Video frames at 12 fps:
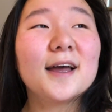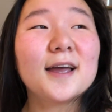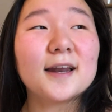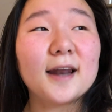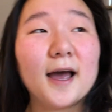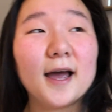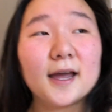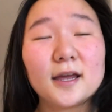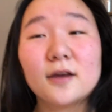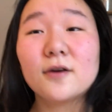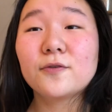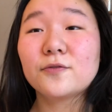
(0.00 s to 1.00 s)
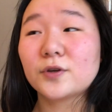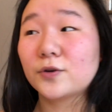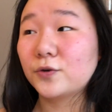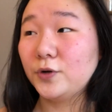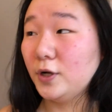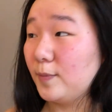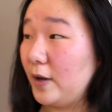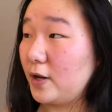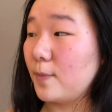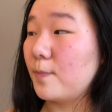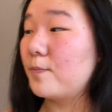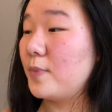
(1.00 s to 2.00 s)
and I feel good about
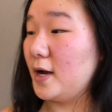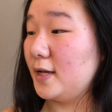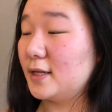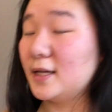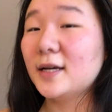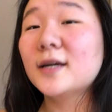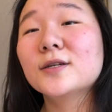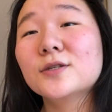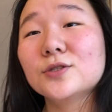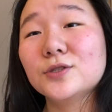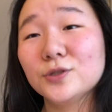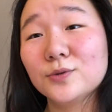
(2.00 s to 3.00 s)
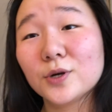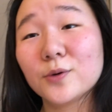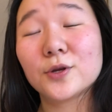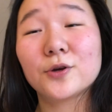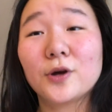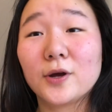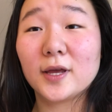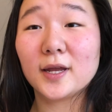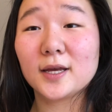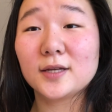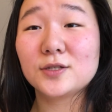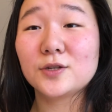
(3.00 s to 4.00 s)
it. But do know what you're
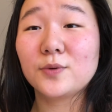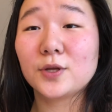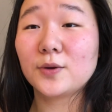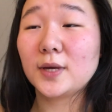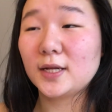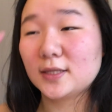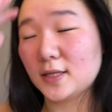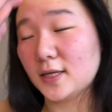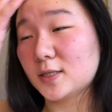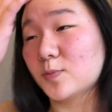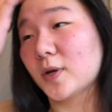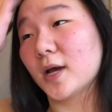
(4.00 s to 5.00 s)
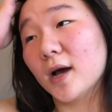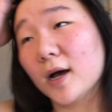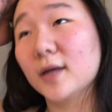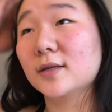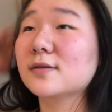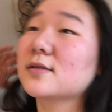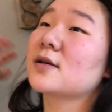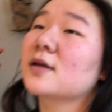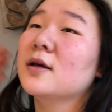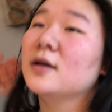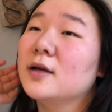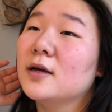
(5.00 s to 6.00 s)
getting into when you get into this, because
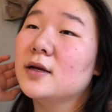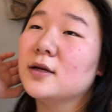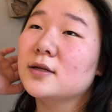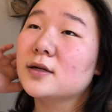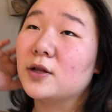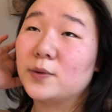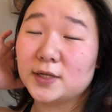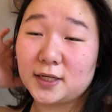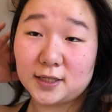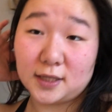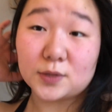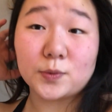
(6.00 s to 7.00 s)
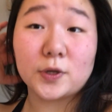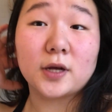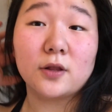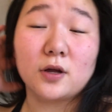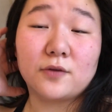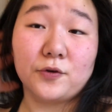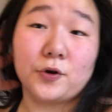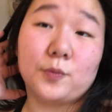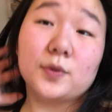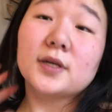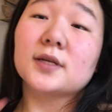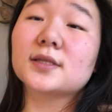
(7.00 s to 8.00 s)
Chloe Ting does work a lot of your
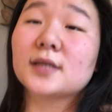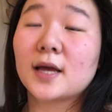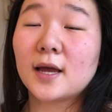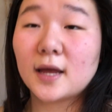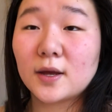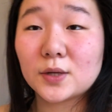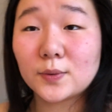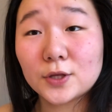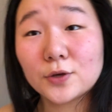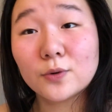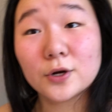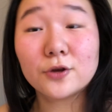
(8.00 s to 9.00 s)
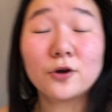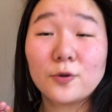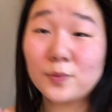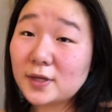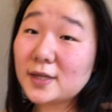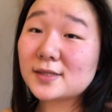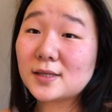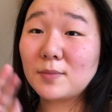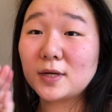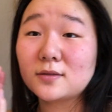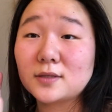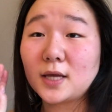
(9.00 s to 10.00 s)
obliques, and when you work your obliques, the
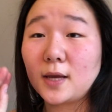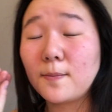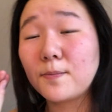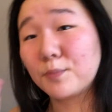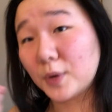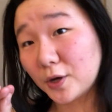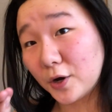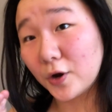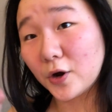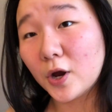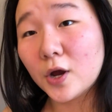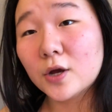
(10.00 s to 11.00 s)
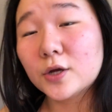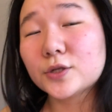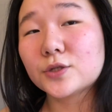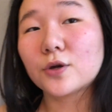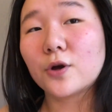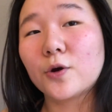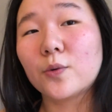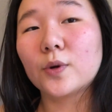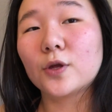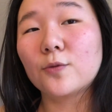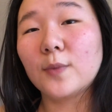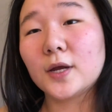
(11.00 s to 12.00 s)
muscles get bigger. So
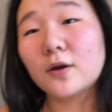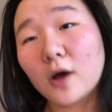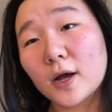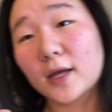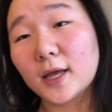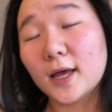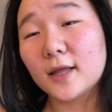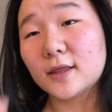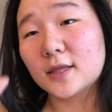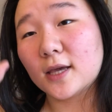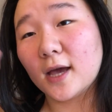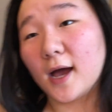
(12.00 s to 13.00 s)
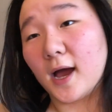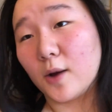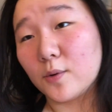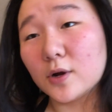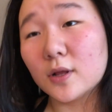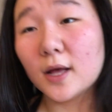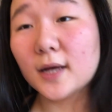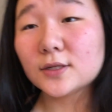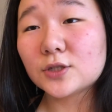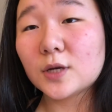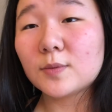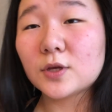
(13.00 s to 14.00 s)
you might not get the
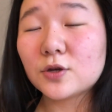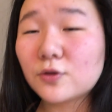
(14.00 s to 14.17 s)
hourglass shape that